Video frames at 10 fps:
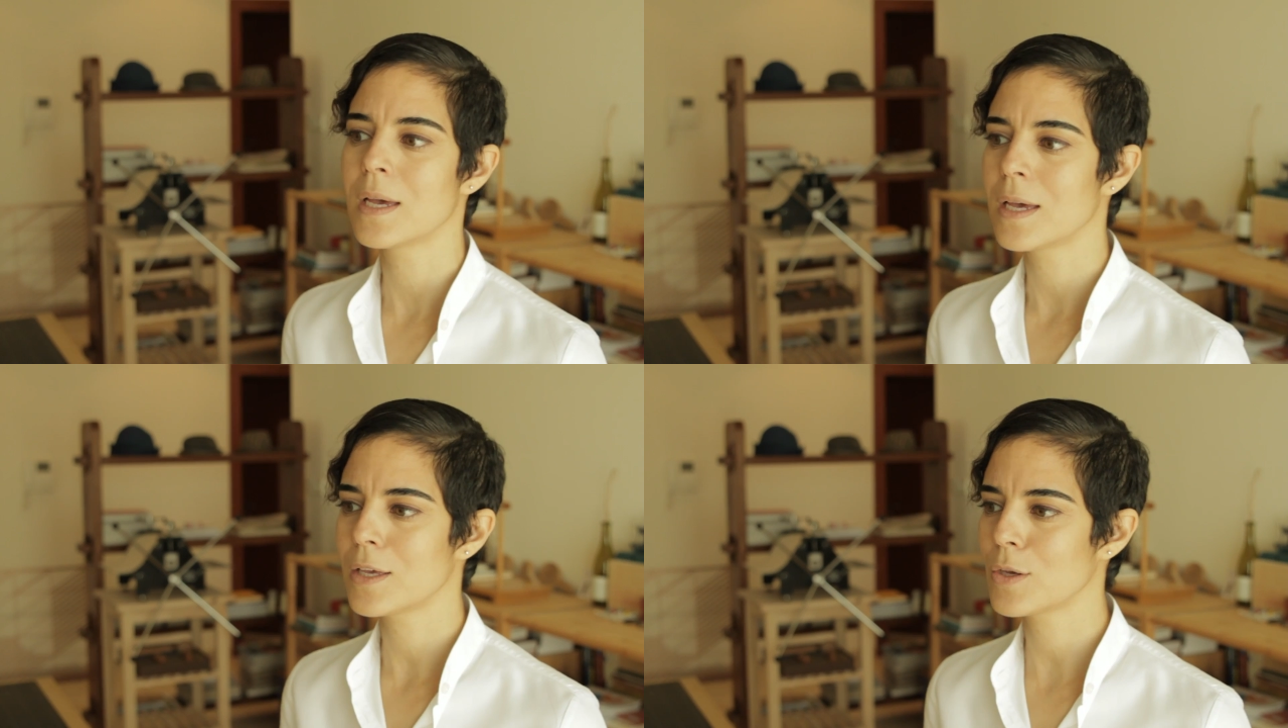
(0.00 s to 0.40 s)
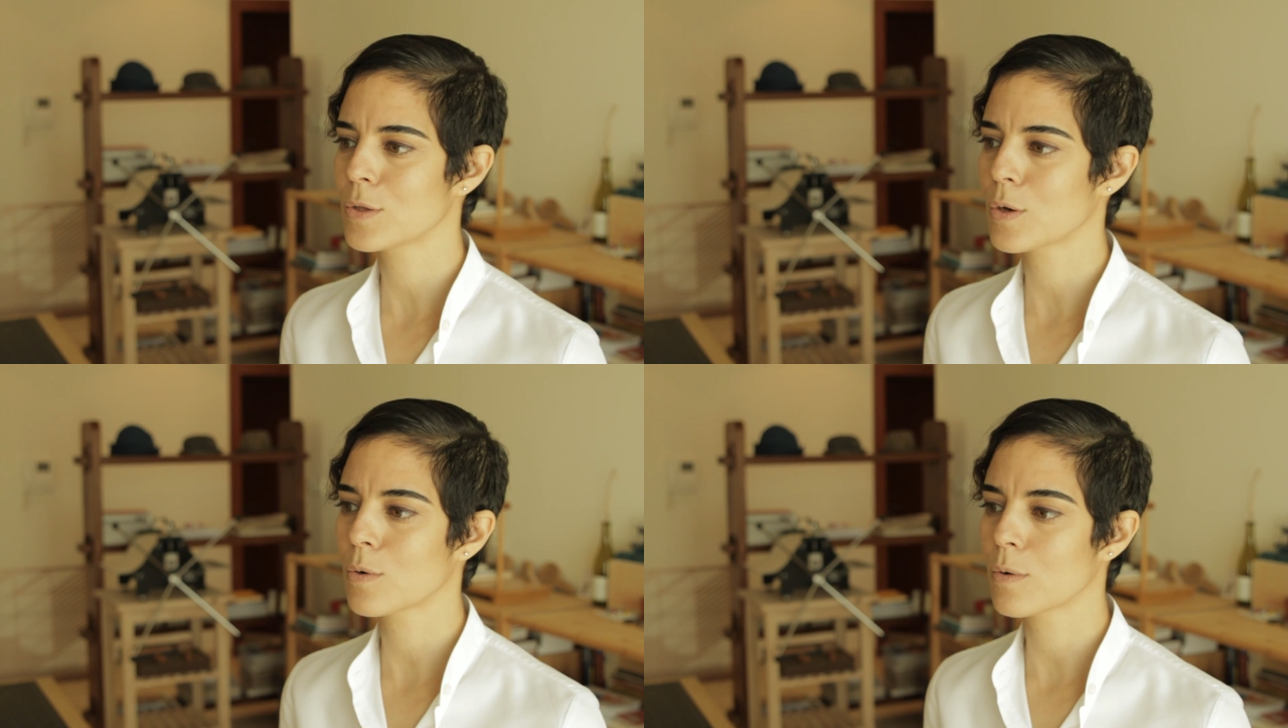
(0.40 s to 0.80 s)
you
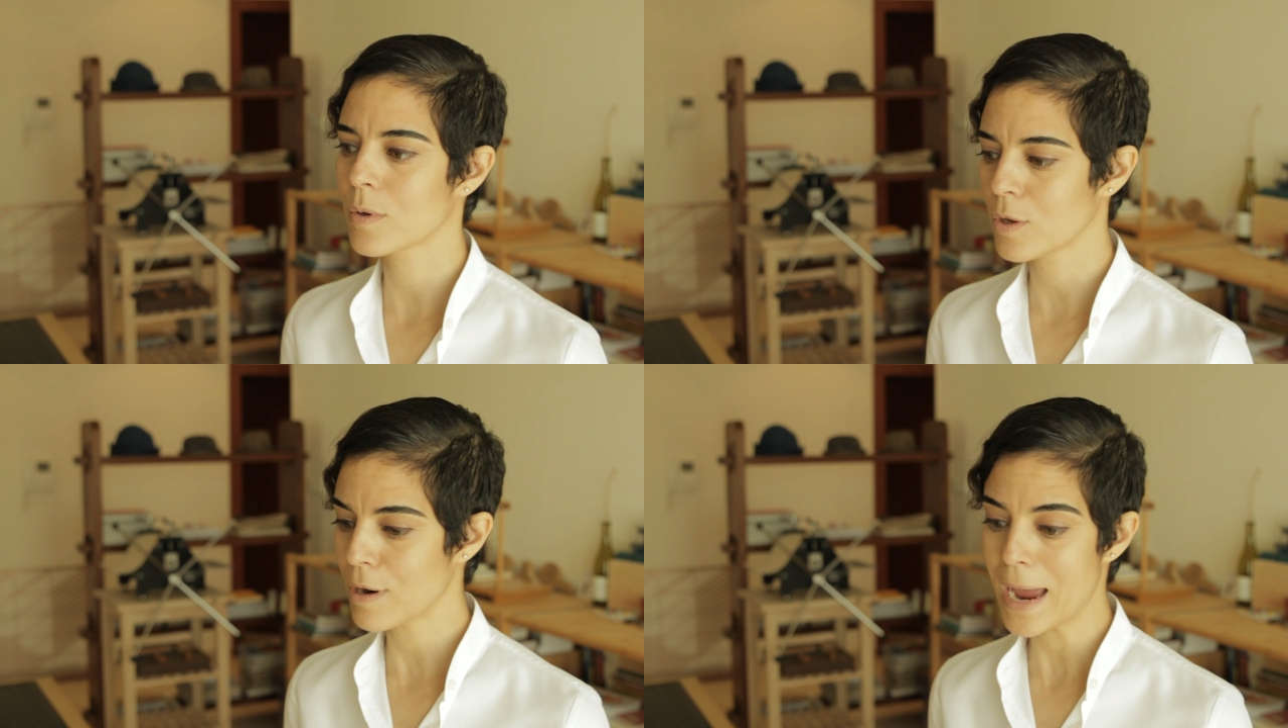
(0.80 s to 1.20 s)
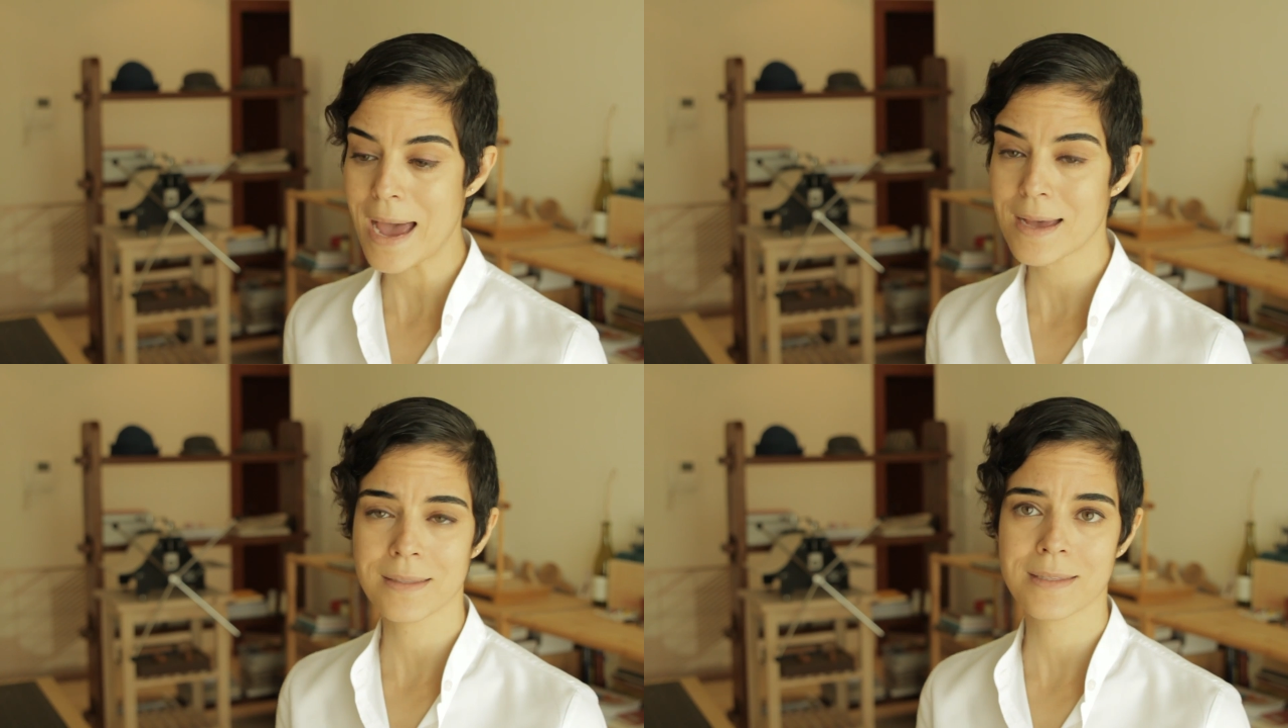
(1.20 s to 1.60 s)
know, your
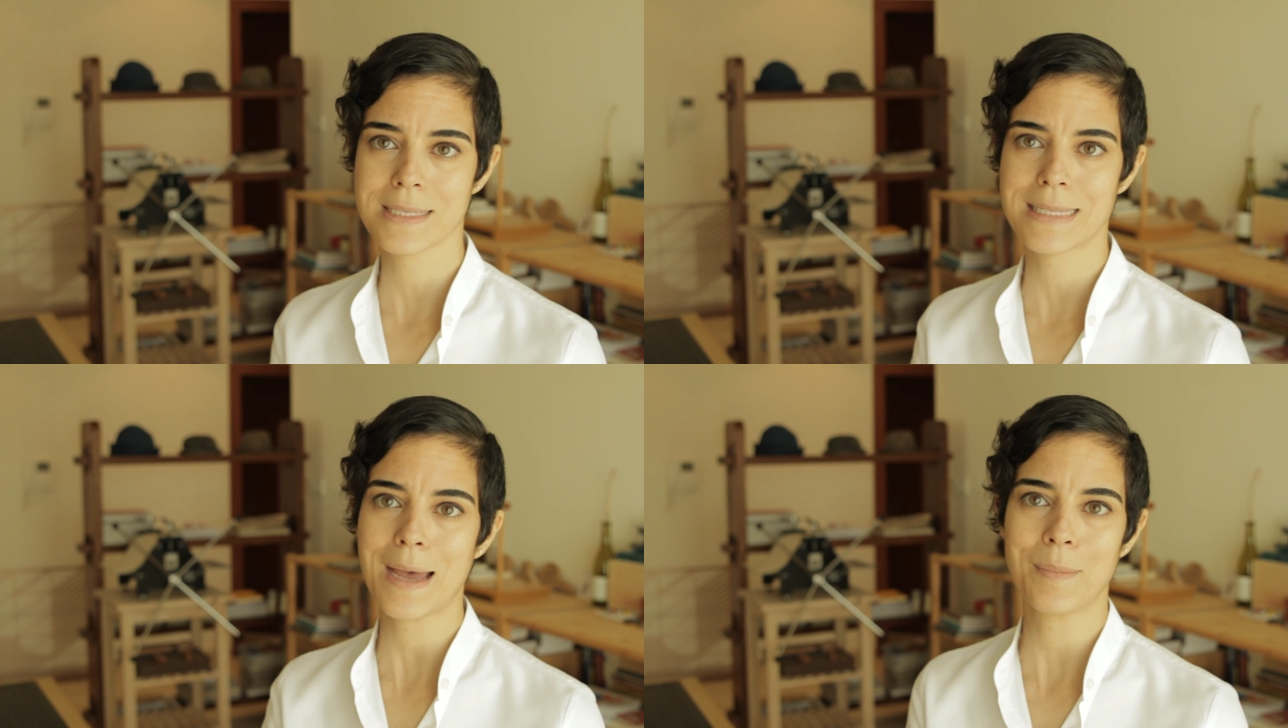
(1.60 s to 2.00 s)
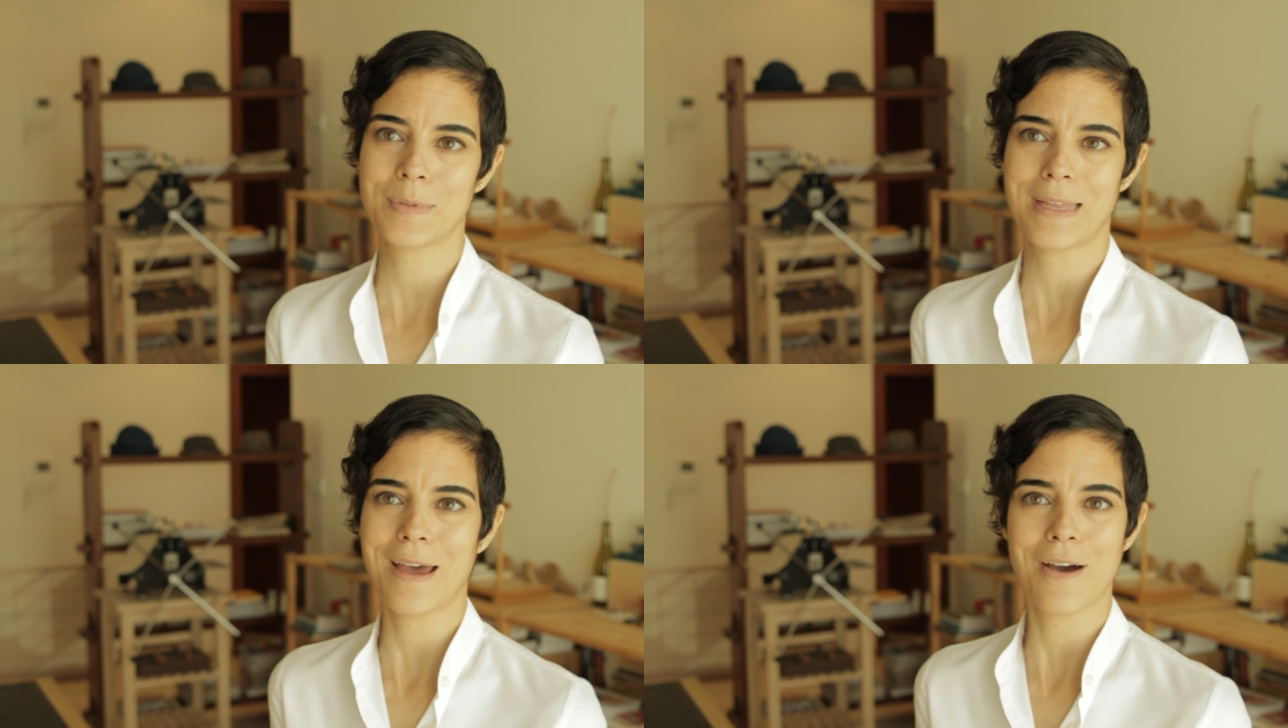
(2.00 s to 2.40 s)
hand stamped
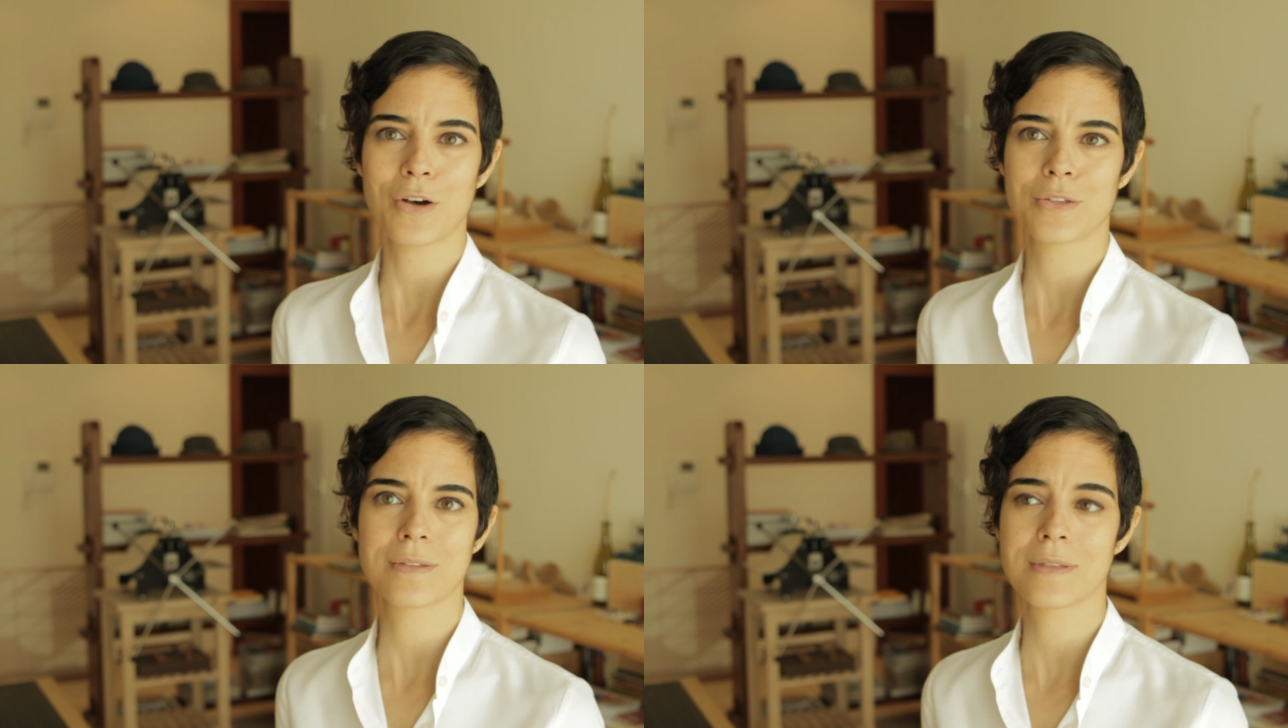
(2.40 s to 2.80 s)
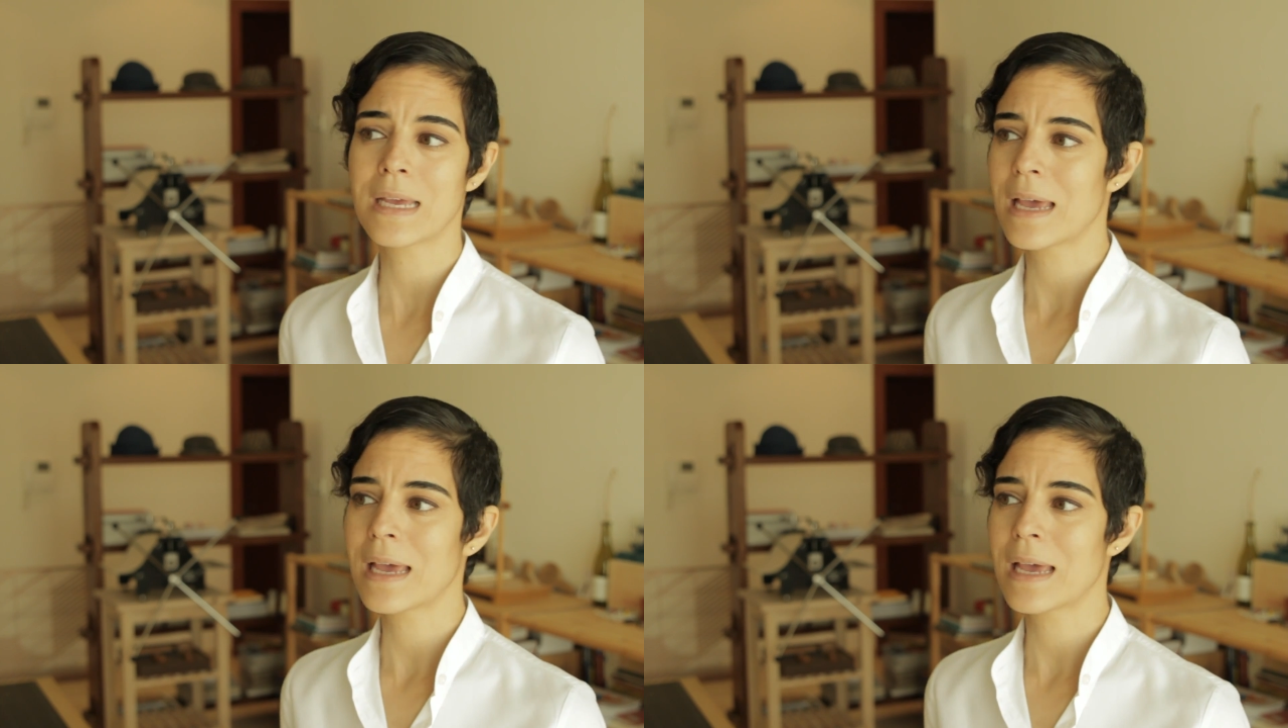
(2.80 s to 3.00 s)
on,